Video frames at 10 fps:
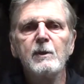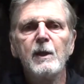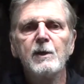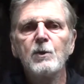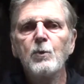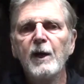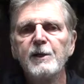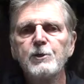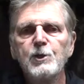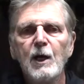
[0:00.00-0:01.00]
and
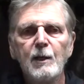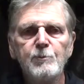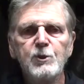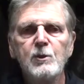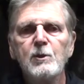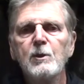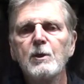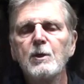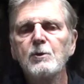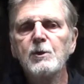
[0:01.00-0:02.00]
acquire jobs or
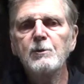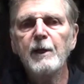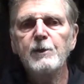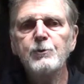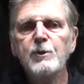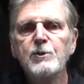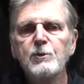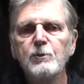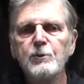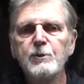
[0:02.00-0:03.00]
go to graduate
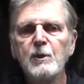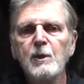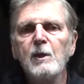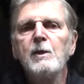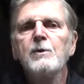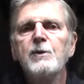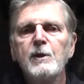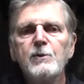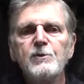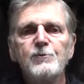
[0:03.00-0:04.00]
schools,
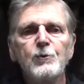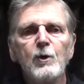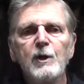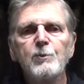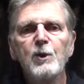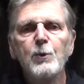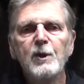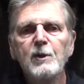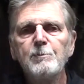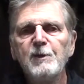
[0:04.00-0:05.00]
then the fraud will
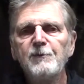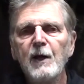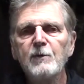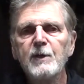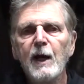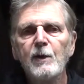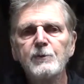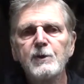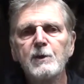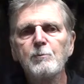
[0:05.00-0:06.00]
quickly be found out.
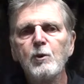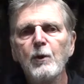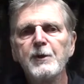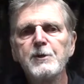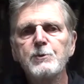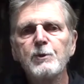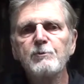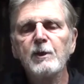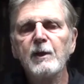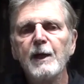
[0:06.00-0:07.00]
The employers will
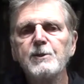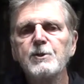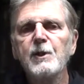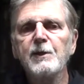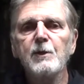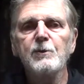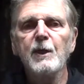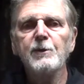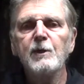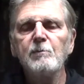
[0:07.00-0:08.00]
realize they know
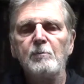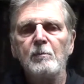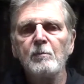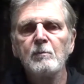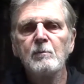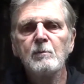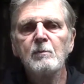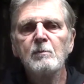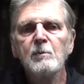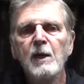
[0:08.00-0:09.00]
nothing,
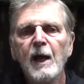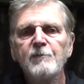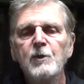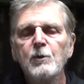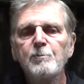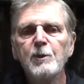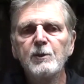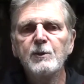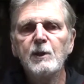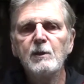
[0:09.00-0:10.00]
have no
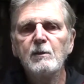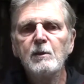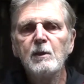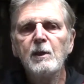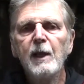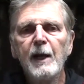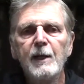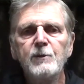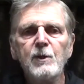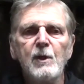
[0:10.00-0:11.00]
ability,
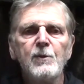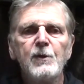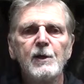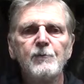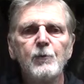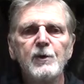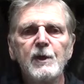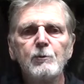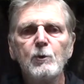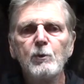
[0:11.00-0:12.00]
and therefore
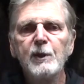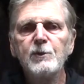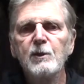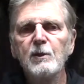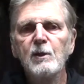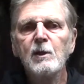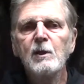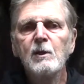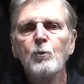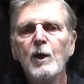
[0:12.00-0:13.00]
they will wonder,
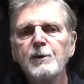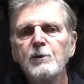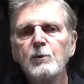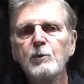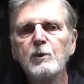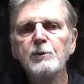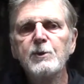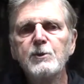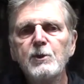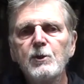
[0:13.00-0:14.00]
what in the world
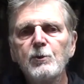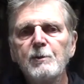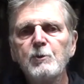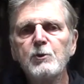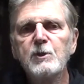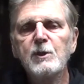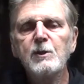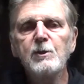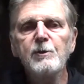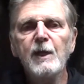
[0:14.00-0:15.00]
is a UMUC
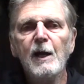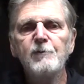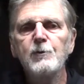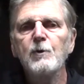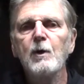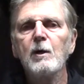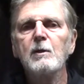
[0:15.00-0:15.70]
degree after all?